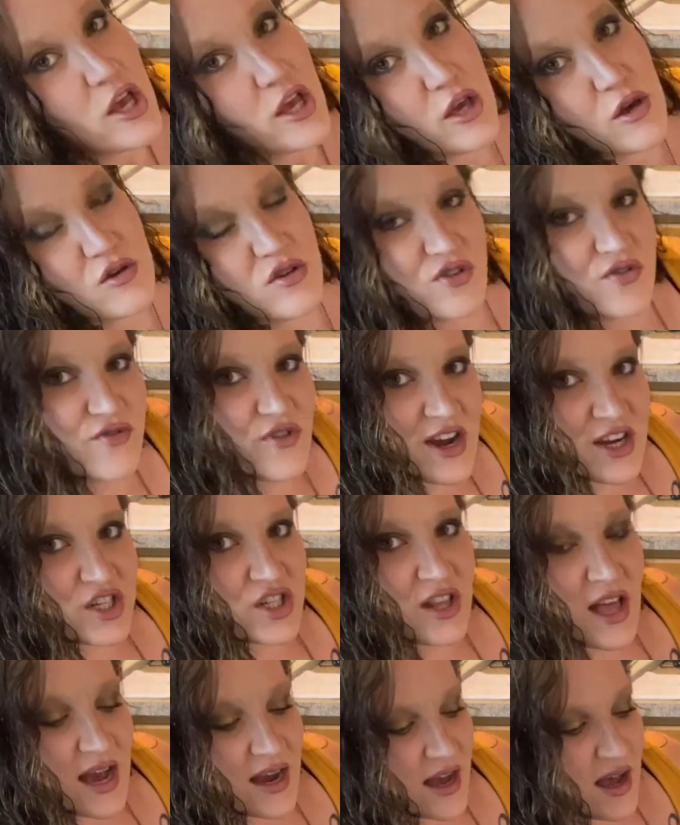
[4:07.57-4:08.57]
use fresh
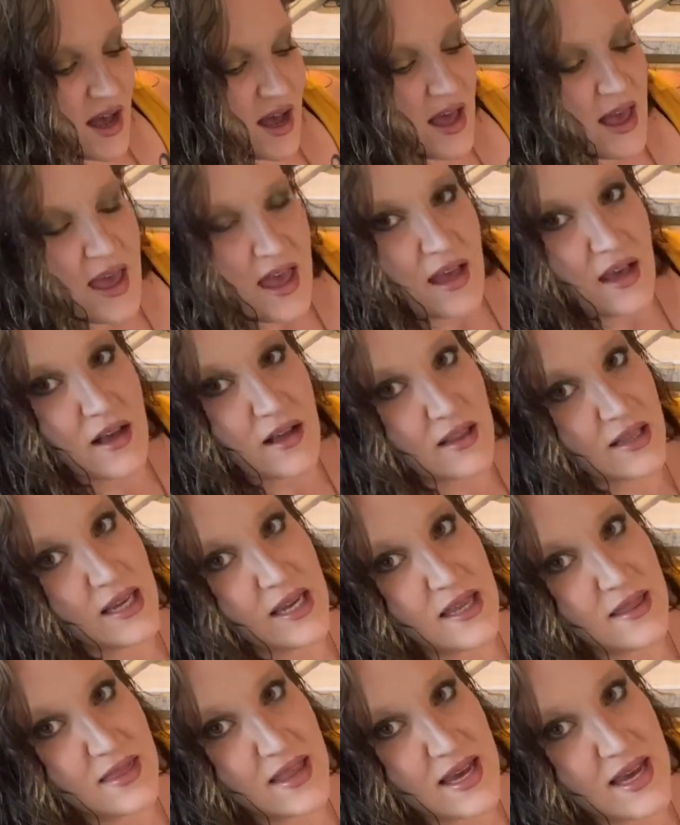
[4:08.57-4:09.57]
Leca,
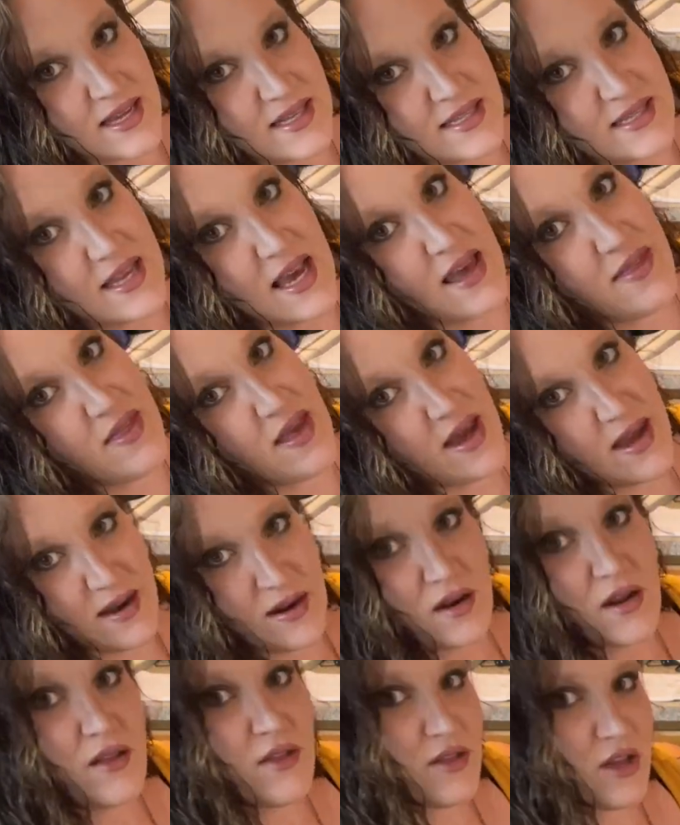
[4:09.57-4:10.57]
clean this, and
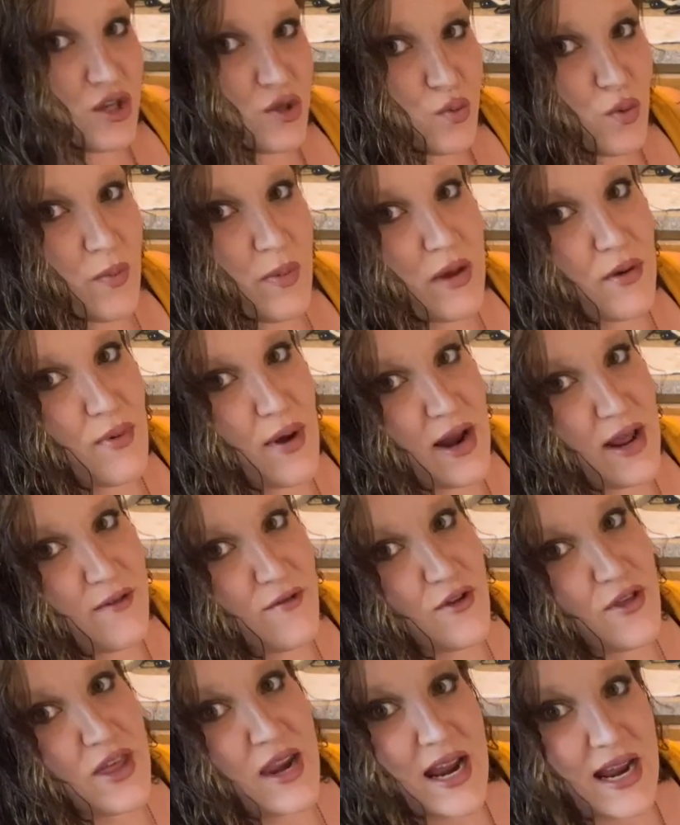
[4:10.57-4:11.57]
then this will be ready
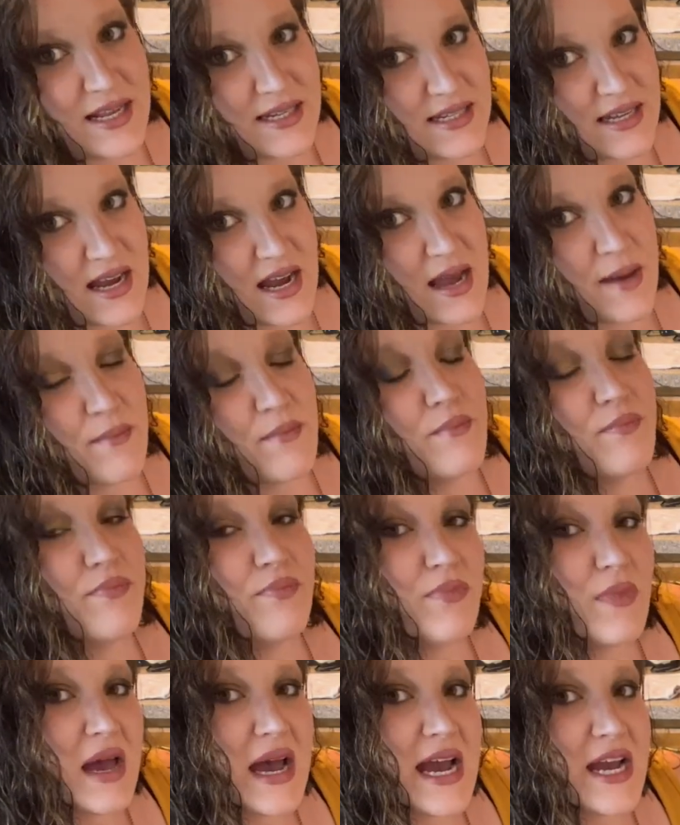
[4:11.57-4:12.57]
for the next time
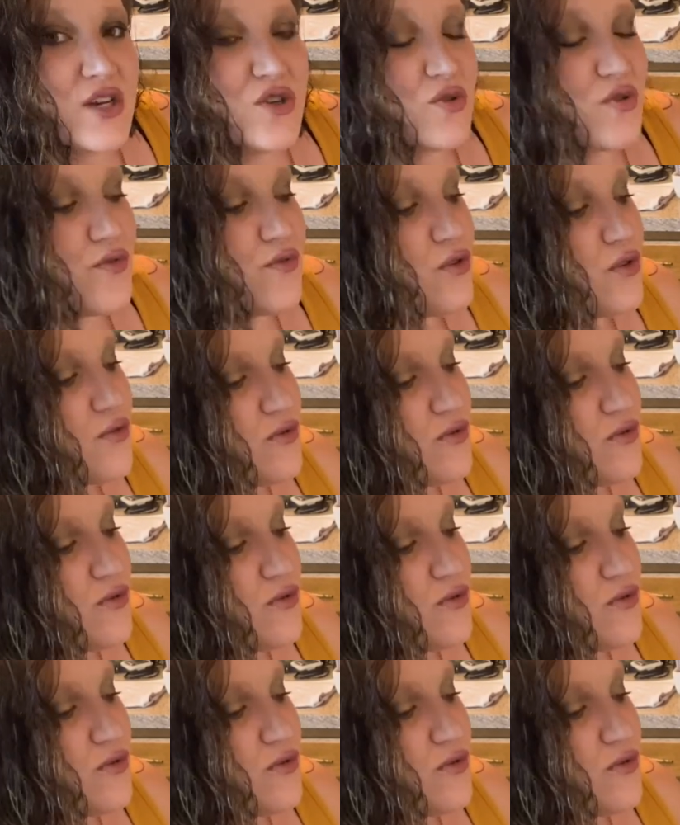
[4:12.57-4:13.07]
I do a full